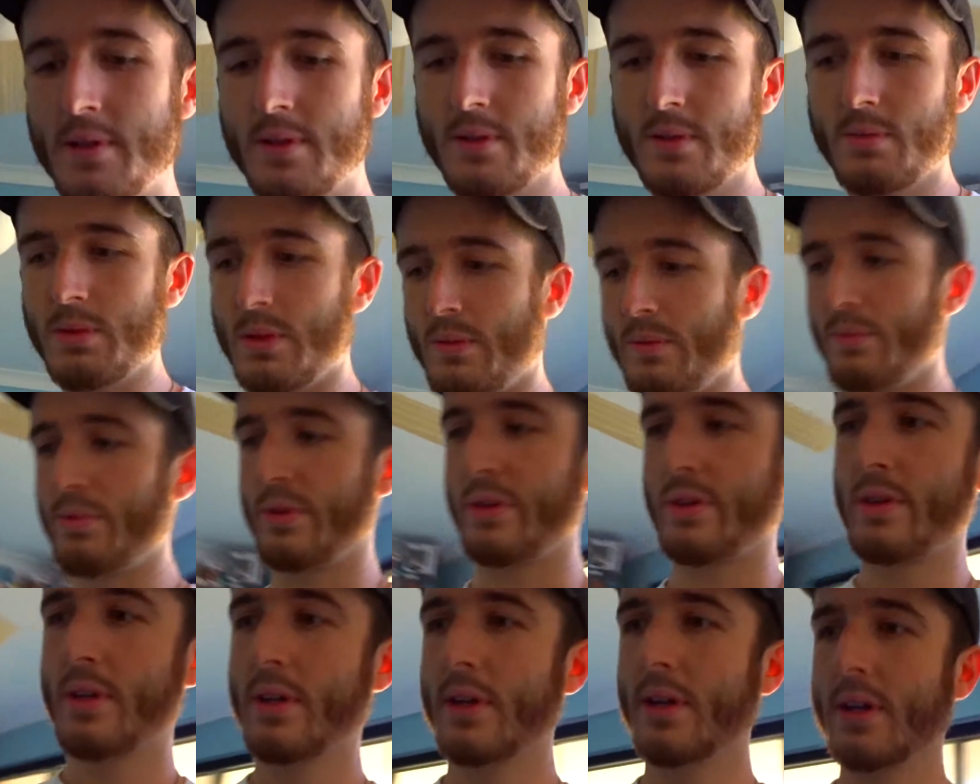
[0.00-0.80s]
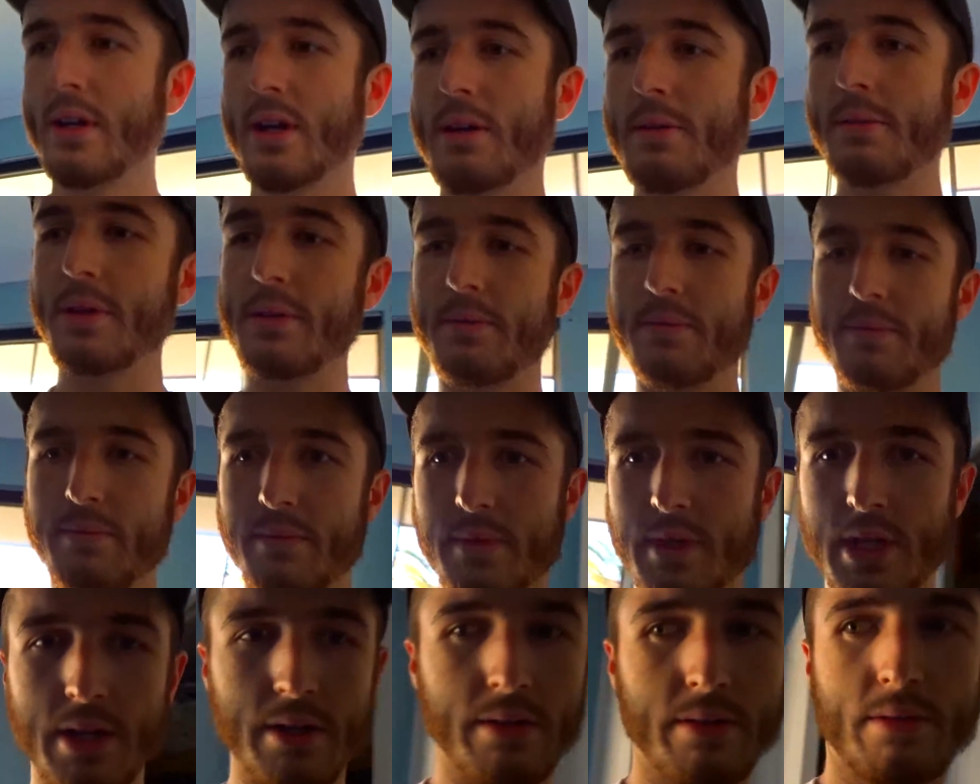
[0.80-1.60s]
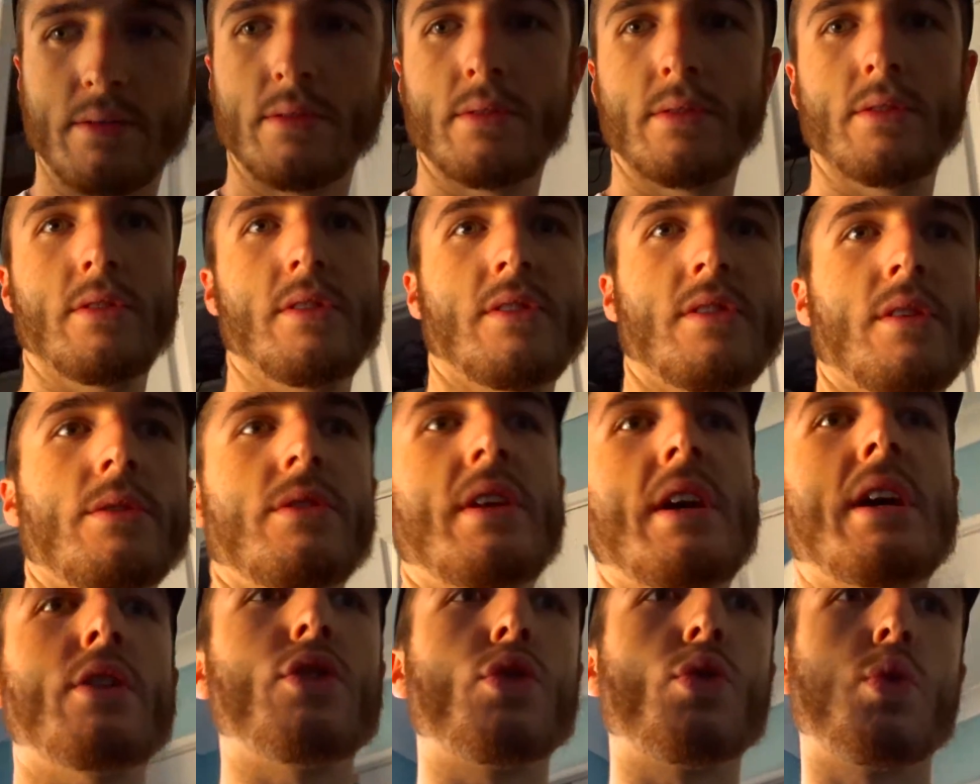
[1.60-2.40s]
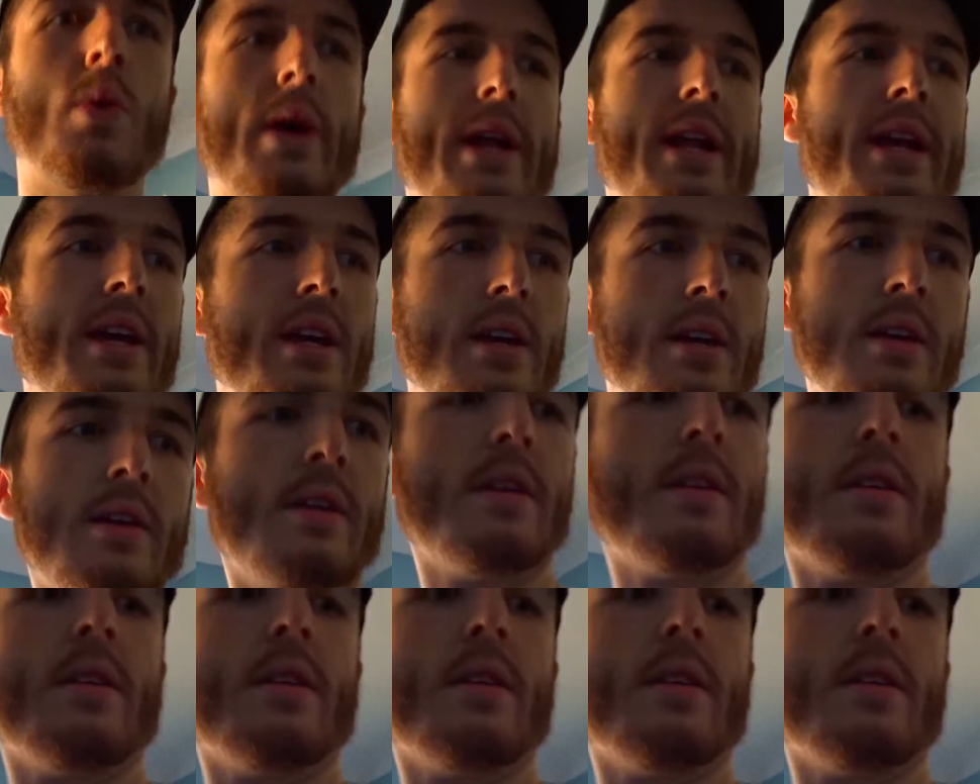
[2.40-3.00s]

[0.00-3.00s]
well, I mean, you know, since I was down 20,